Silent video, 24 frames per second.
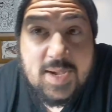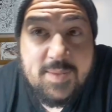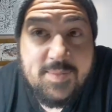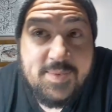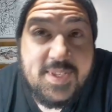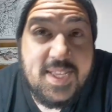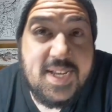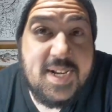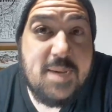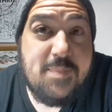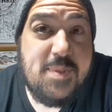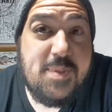I'm
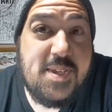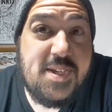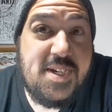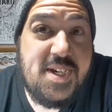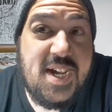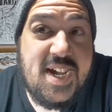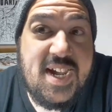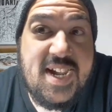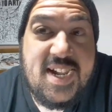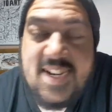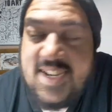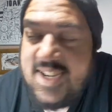setting up the
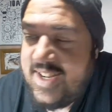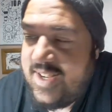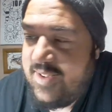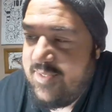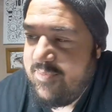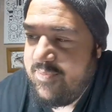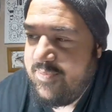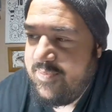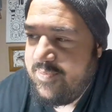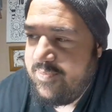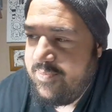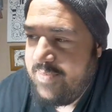chat.
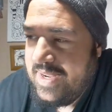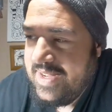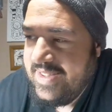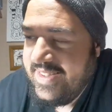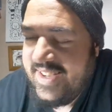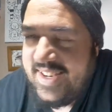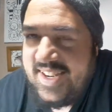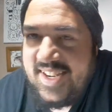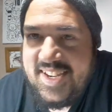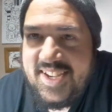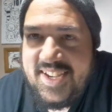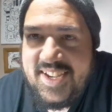I'm
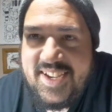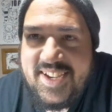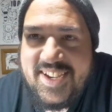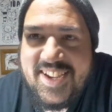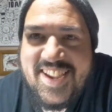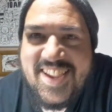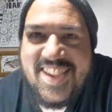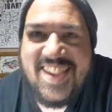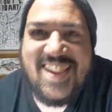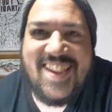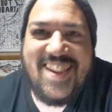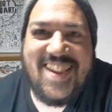basically
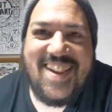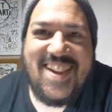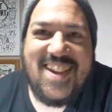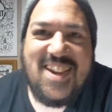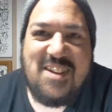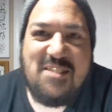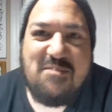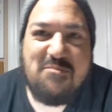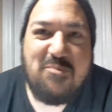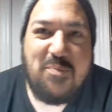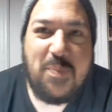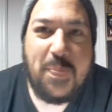
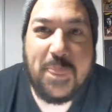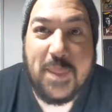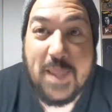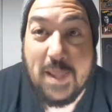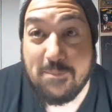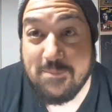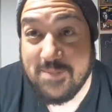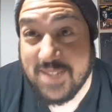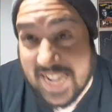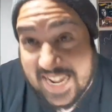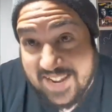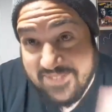
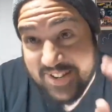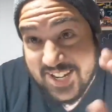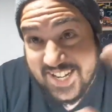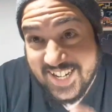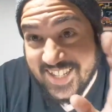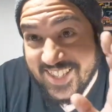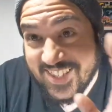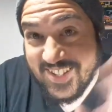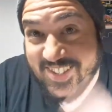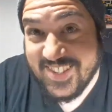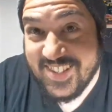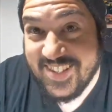I'm diving
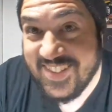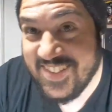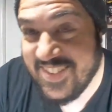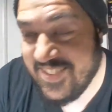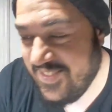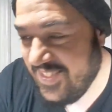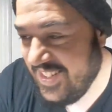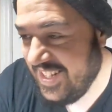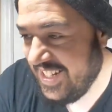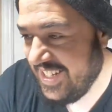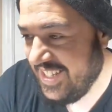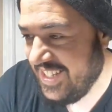into this
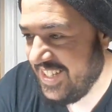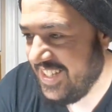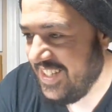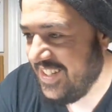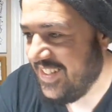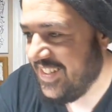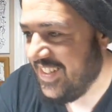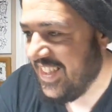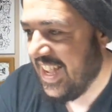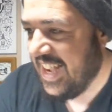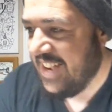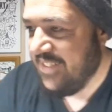
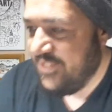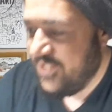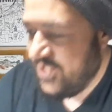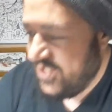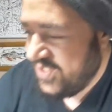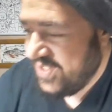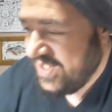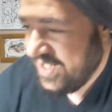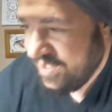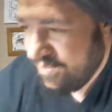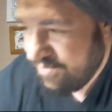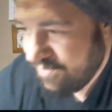live
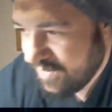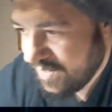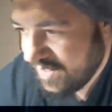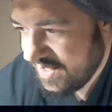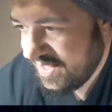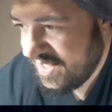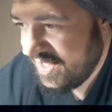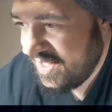stream.